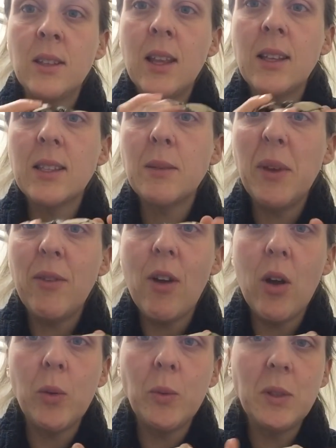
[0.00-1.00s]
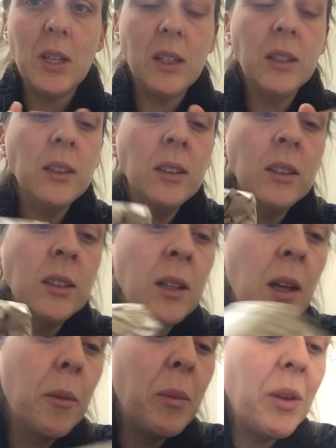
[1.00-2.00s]
That's pretty well done.
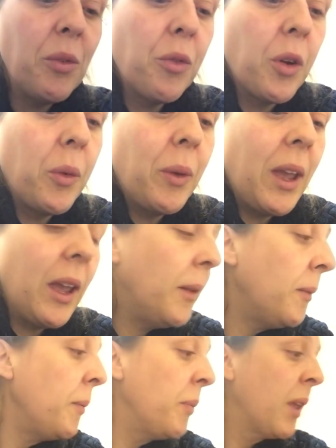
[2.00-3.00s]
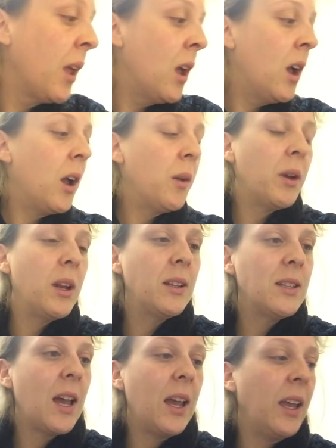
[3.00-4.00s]
Move straight through. I'm going
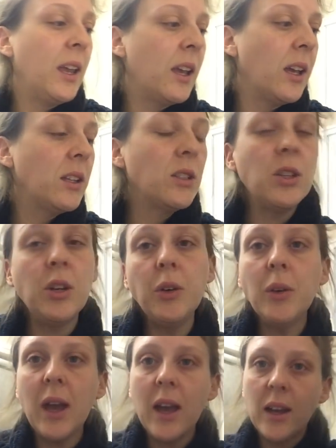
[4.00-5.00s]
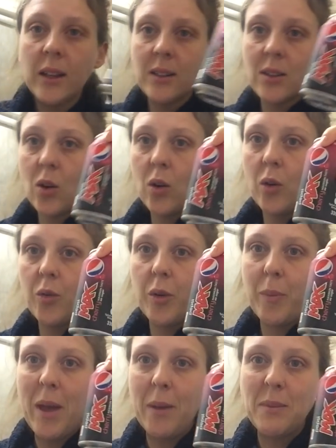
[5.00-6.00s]
to take 2 cans of
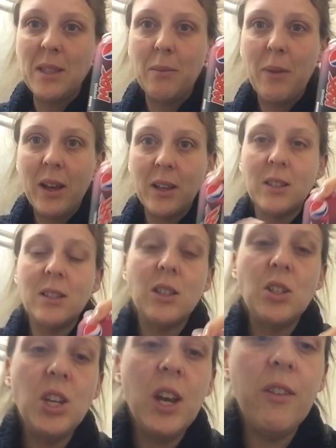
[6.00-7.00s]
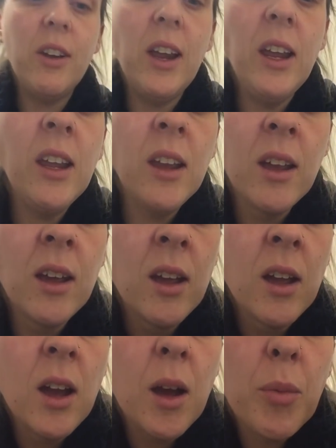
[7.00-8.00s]
Pepsi Max Cherry.
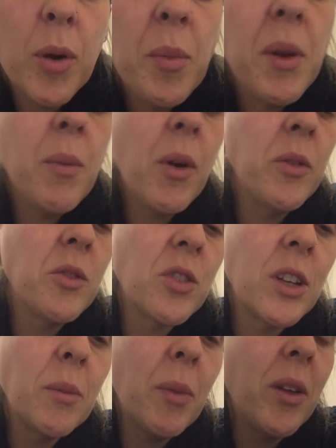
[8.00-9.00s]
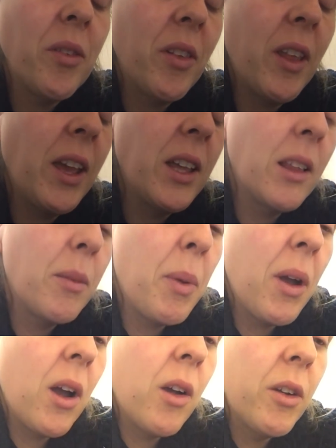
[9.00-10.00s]
I probably won't drink both of these,
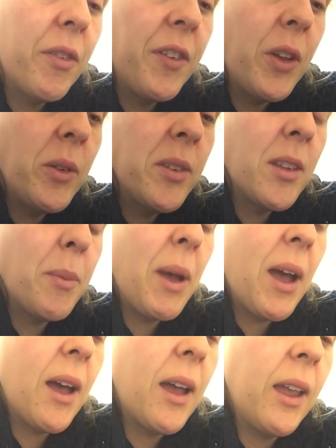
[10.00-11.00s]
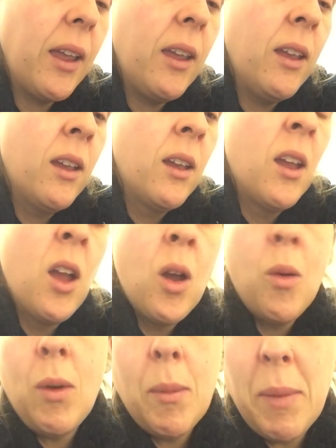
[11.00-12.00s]
but I refuse to pay
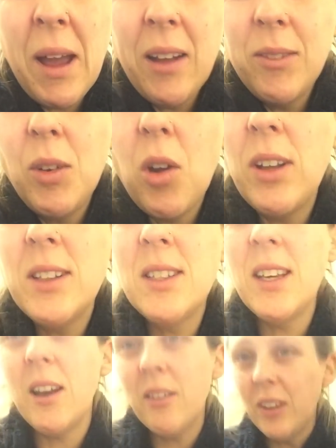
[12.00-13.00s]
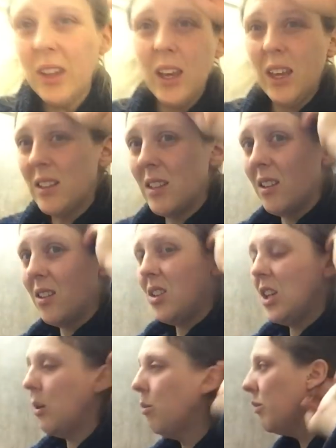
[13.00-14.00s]
£1.90, I think it is, at the
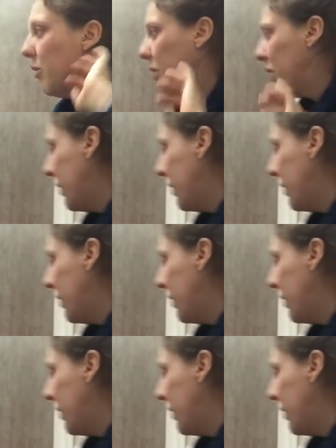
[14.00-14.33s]
gym for